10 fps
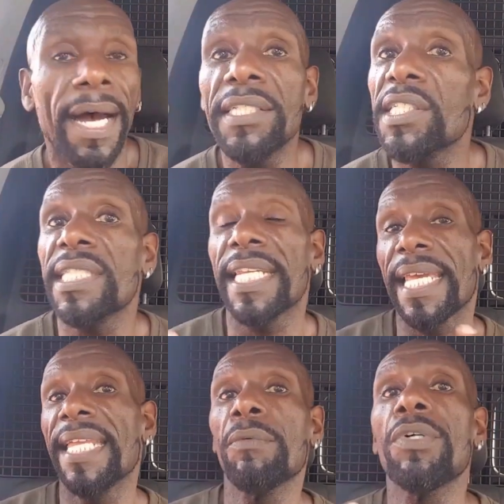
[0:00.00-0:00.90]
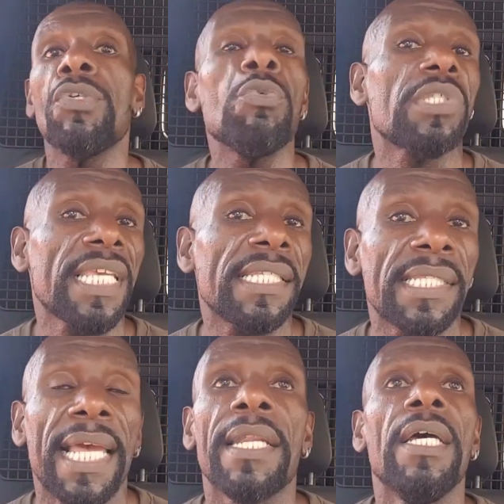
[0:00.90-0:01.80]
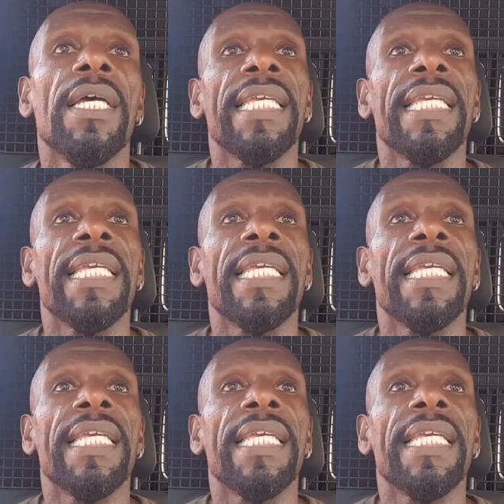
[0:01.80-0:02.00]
I just said anyone who says that